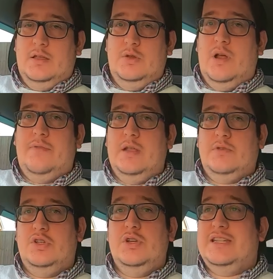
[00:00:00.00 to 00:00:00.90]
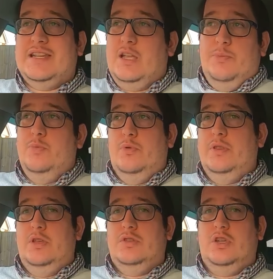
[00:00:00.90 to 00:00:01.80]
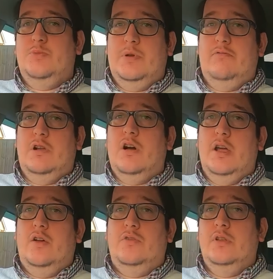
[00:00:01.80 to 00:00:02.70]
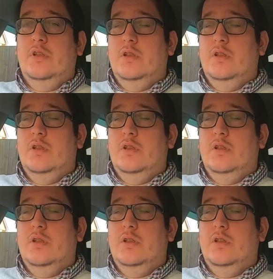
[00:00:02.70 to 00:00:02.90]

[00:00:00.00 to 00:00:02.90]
and you won't have any, because you need to take a pupil with you, so you'd be relying on